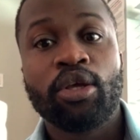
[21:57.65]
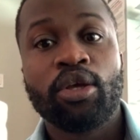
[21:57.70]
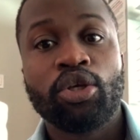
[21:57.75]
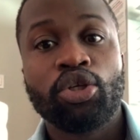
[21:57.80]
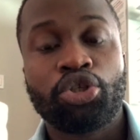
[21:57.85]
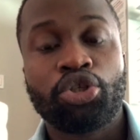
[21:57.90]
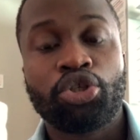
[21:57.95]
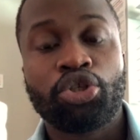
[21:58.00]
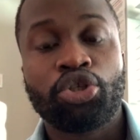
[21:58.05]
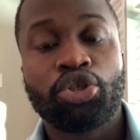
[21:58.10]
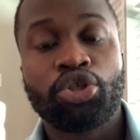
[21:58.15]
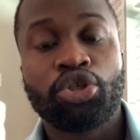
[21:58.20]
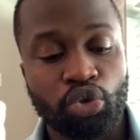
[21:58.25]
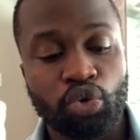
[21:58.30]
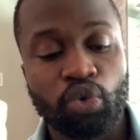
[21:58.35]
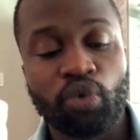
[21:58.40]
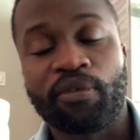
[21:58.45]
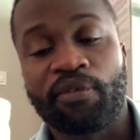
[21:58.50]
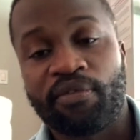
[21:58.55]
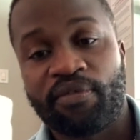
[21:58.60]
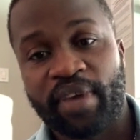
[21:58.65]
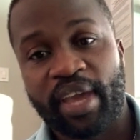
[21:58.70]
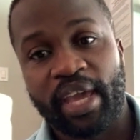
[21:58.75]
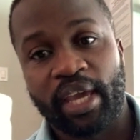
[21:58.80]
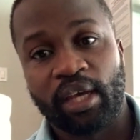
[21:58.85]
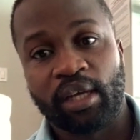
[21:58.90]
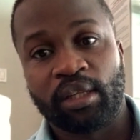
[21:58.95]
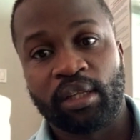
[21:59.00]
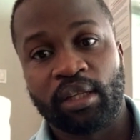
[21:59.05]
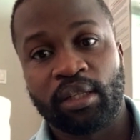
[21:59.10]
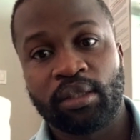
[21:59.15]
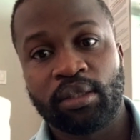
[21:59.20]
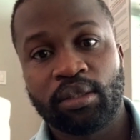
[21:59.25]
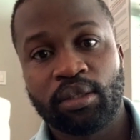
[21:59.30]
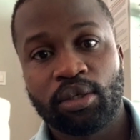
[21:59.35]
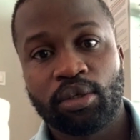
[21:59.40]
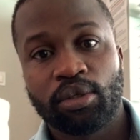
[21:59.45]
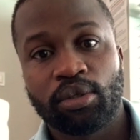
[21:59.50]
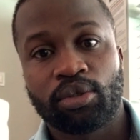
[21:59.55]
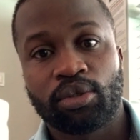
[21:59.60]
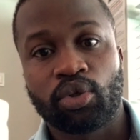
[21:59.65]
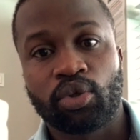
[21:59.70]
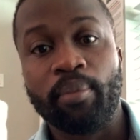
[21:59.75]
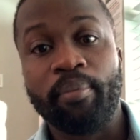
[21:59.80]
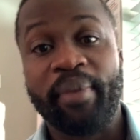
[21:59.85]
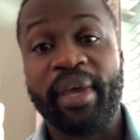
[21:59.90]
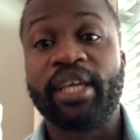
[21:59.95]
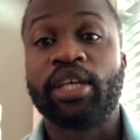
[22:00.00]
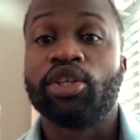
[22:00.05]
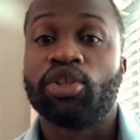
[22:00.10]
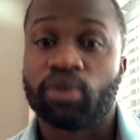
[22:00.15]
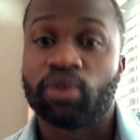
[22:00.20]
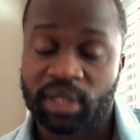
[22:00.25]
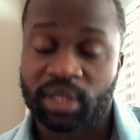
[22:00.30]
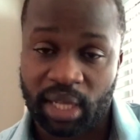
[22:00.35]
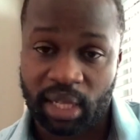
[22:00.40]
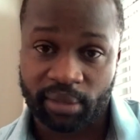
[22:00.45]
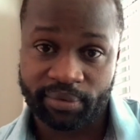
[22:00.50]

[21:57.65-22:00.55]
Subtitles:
should you fail to make it yourself.